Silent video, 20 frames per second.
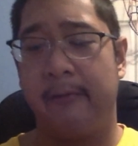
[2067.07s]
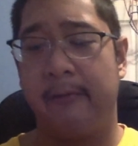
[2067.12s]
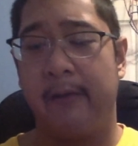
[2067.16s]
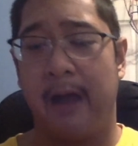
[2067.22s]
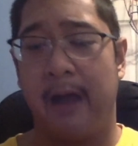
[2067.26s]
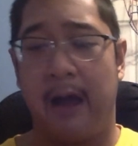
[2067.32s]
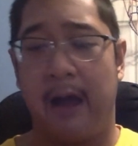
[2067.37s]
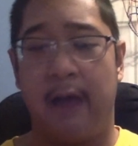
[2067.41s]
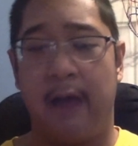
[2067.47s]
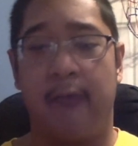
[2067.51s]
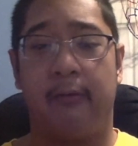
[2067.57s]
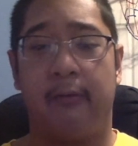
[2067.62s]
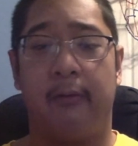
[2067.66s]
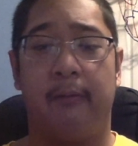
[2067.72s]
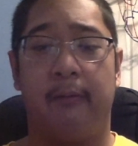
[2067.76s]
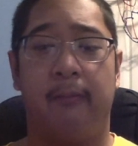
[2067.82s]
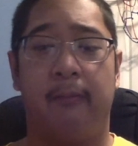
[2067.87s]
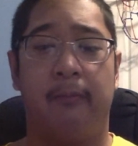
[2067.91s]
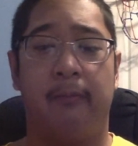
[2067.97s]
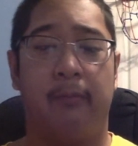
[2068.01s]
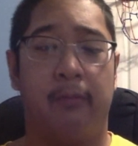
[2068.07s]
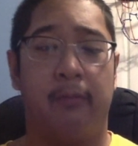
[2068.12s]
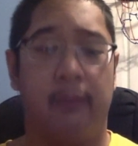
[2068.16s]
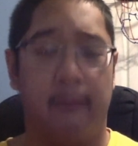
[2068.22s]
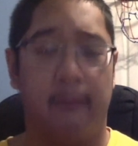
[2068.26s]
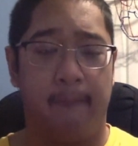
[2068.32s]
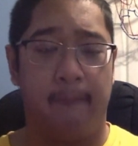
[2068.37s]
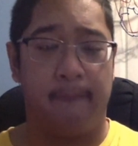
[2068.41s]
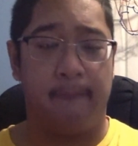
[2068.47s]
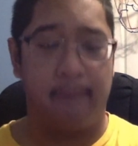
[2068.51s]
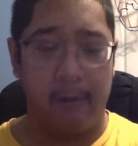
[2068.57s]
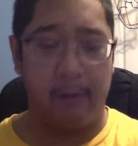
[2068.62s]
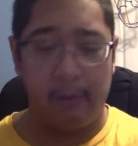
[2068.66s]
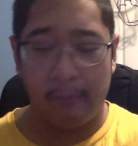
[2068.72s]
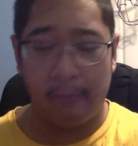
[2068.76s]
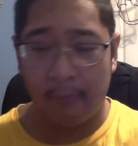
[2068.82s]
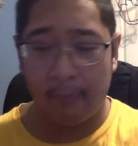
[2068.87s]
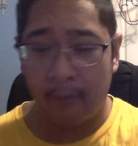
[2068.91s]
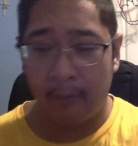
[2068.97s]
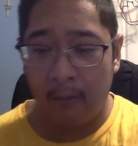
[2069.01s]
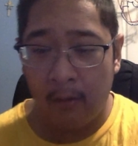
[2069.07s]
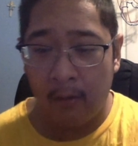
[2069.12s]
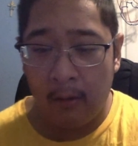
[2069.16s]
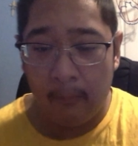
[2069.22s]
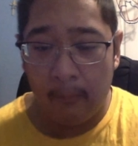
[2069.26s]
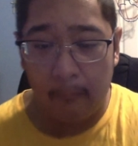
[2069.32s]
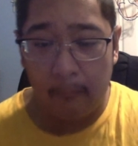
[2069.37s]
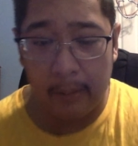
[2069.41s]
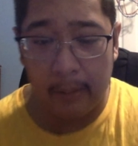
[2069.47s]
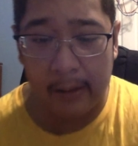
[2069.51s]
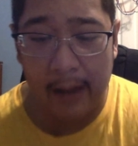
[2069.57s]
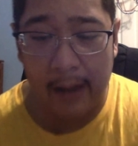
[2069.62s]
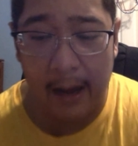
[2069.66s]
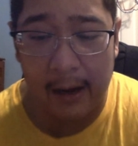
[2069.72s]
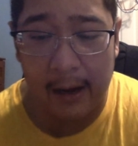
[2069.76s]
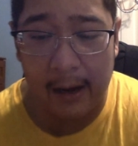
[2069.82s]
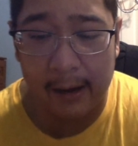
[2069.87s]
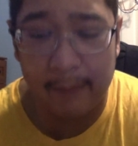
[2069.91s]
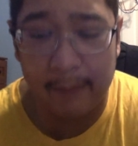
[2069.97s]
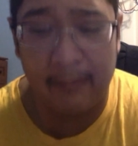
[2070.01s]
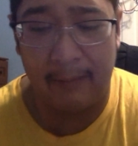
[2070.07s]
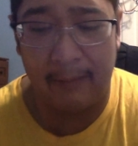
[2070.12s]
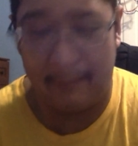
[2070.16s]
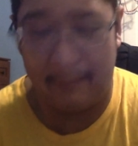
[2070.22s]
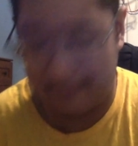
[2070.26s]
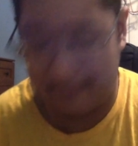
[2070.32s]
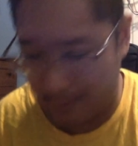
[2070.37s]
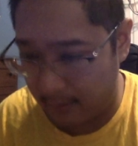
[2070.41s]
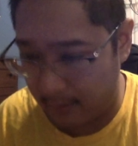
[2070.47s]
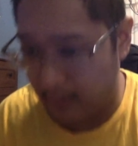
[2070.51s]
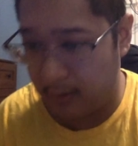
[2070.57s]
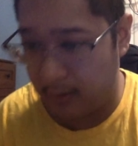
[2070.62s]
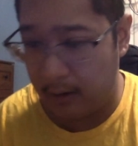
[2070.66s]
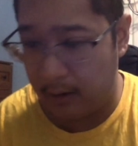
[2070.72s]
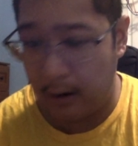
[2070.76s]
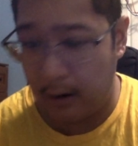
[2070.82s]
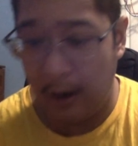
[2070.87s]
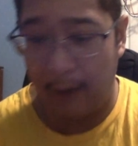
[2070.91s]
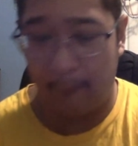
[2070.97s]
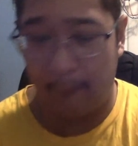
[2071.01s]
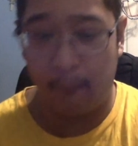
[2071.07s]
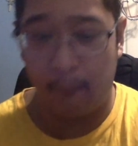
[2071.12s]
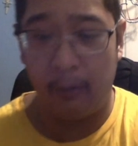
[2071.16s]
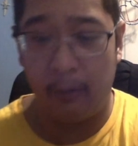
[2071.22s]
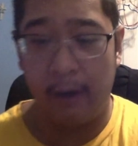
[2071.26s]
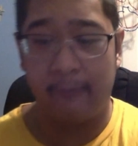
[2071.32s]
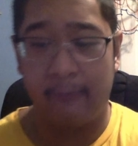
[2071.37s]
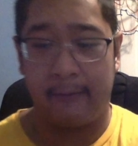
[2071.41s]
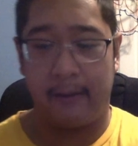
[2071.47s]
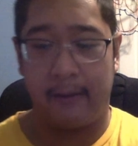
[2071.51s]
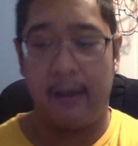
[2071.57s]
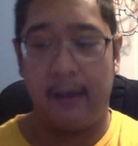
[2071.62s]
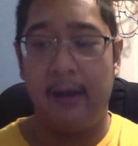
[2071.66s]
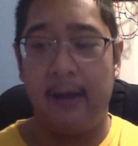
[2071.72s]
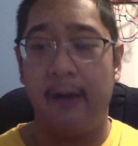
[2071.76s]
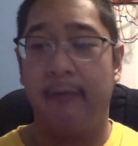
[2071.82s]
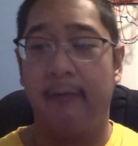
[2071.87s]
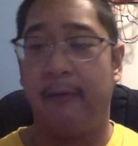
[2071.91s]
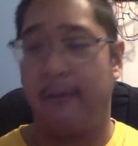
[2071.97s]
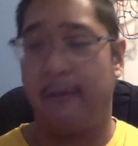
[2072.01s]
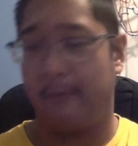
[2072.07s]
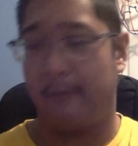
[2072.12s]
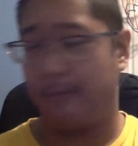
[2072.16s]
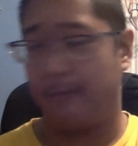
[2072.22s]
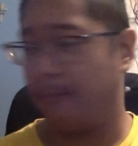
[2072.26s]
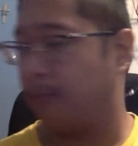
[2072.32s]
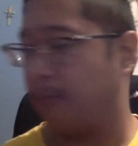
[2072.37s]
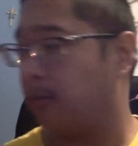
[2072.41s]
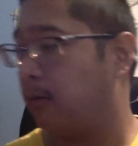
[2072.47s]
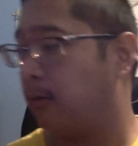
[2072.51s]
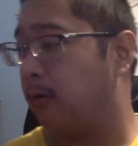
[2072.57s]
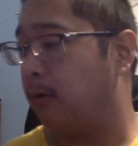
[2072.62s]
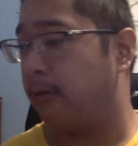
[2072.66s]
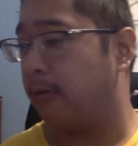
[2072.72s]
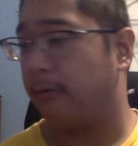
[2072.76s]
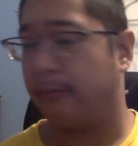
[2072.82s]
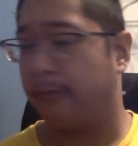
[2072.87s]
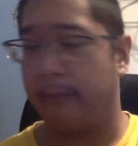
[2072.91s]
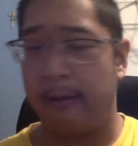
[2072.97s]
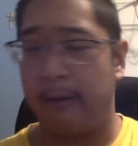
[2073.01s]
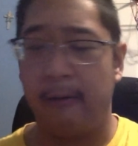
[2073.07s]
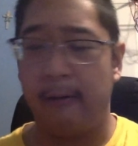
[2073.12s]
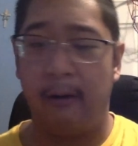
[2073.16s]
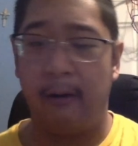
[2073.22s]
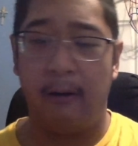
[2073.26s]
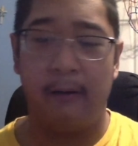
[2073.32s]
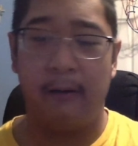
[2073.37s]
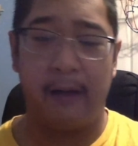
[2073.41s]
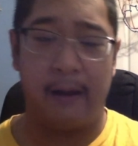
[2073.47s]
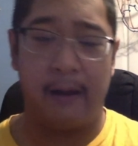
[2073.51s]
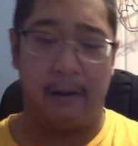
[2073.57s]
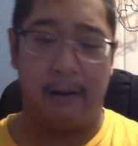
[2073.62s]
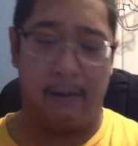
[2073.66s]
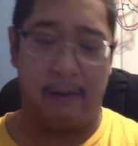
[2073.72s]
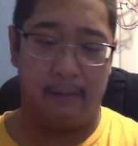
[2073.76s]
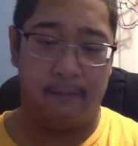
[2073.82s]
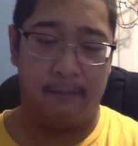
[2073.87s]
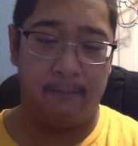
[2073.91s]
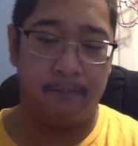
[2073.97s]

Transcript: guys the first mechanic build of Project Innocence. See you all later.